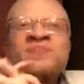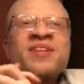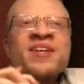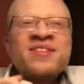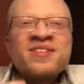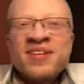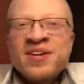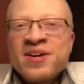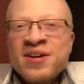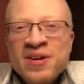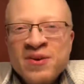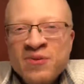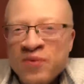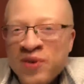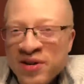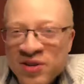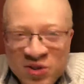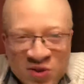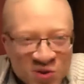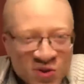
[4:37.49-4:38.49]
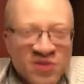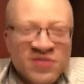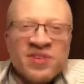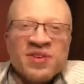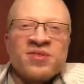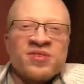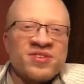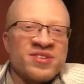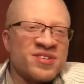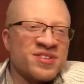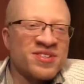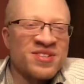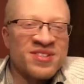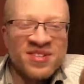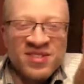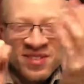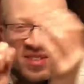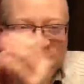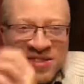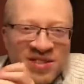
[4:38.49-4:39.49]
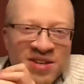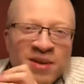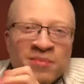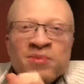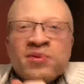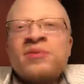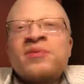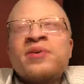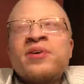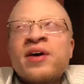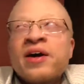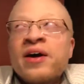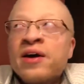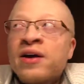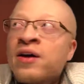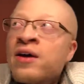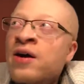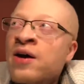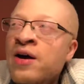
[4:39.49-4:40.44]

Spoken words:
let's say, 1 joule of energy, just as an example, okay?